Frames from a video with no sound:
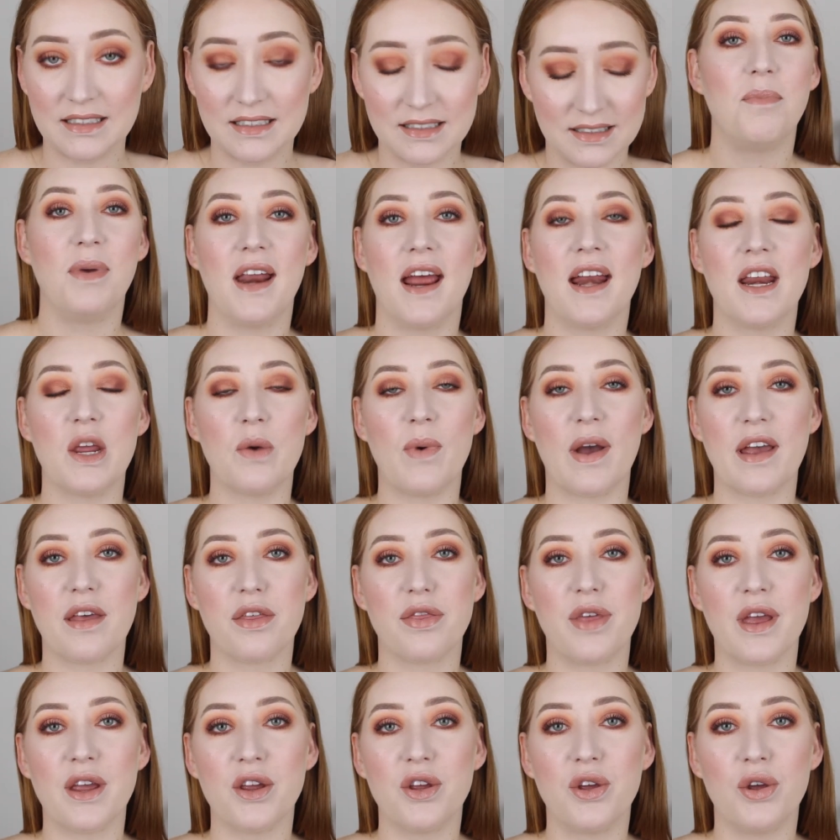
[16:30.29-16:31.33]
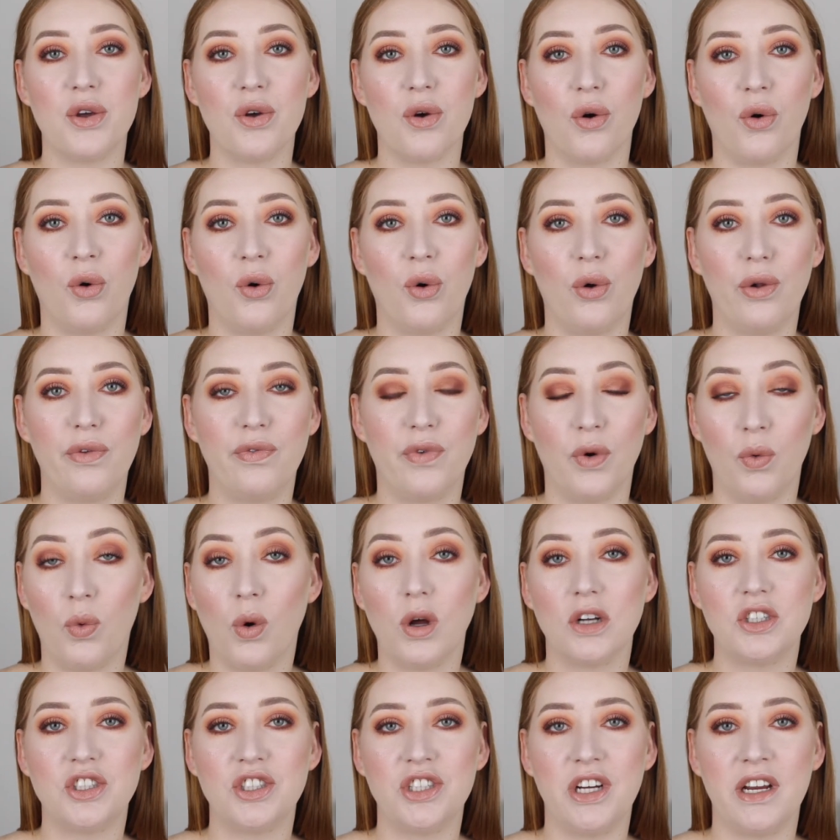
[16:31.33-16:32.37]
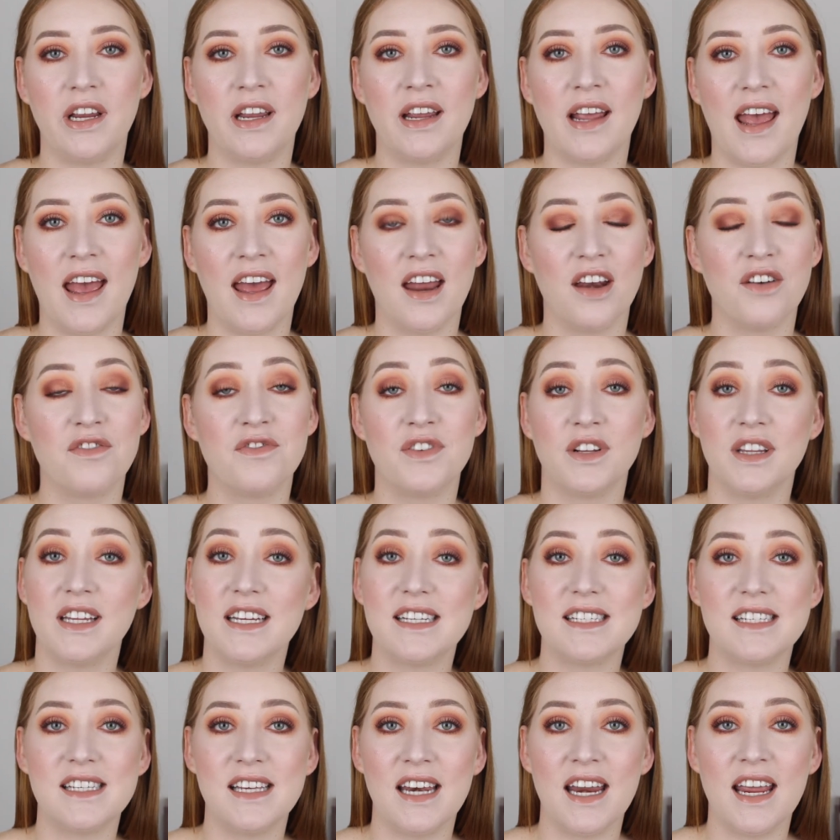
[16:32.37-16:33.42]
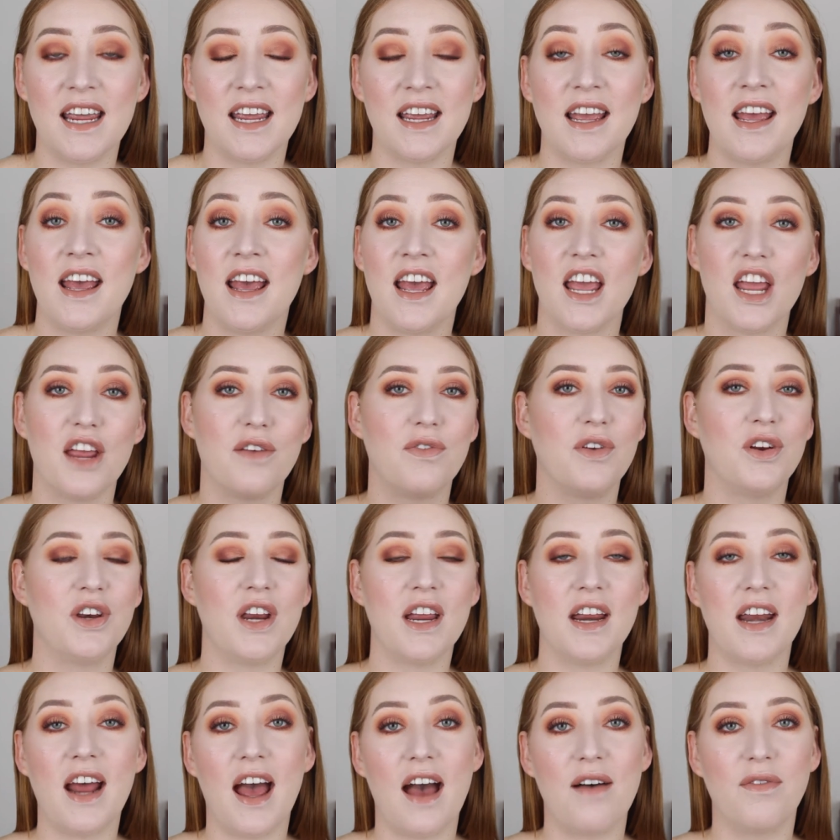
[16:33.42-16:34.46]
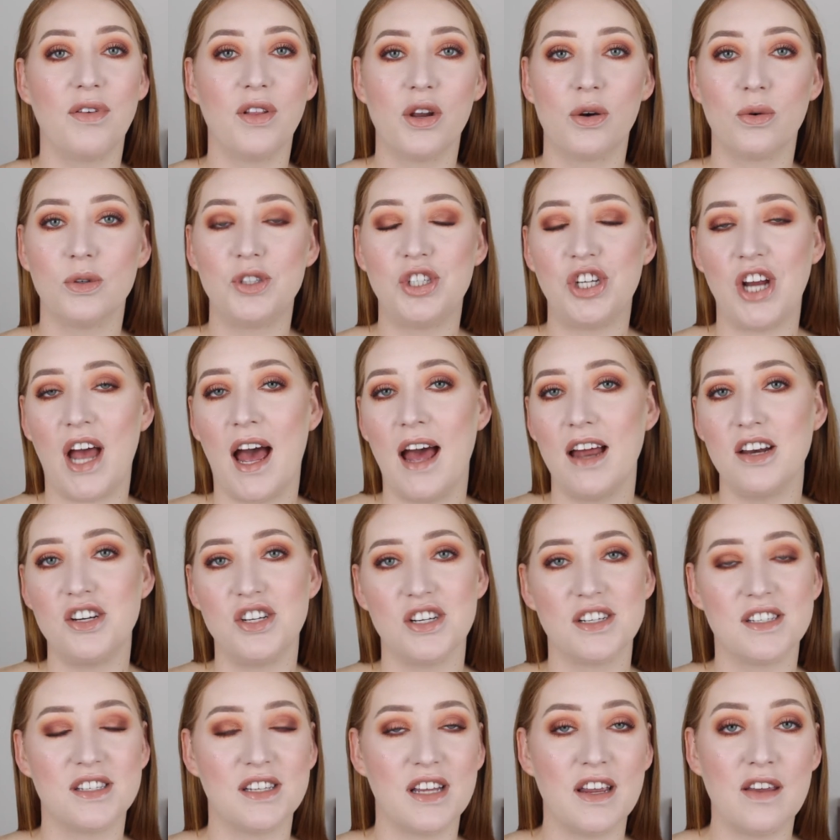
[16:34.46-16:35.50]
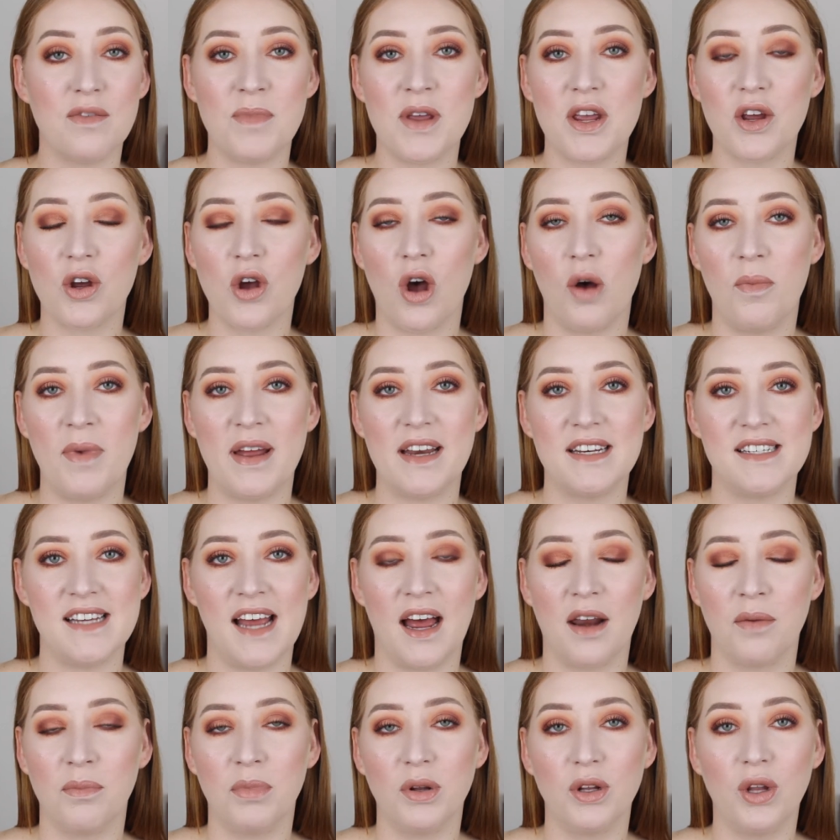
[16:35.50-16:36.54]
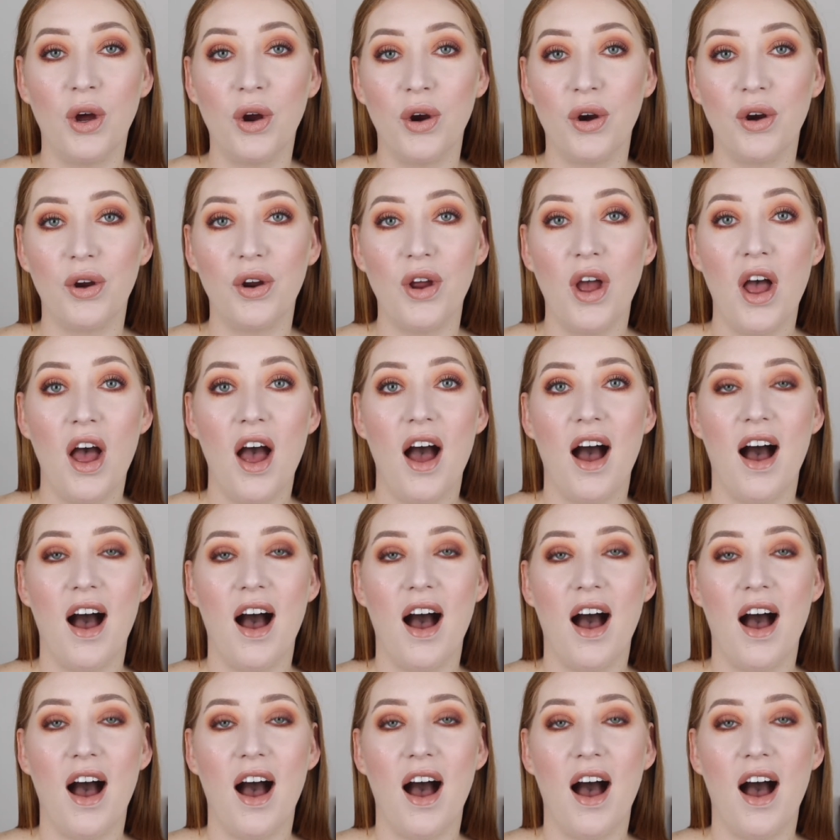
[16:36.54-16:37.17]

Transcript: But anyway, thank you all for watching and for listening. If you need to have a little chat, just leave me a comment down below.